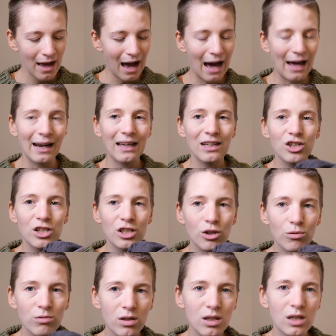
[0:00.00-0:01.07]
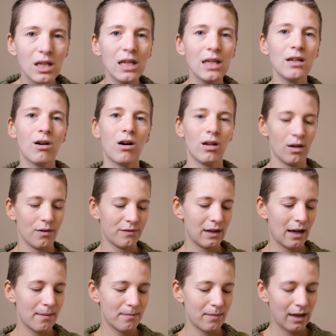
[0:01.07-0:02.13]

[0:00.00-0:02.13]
and I just don't need all of them.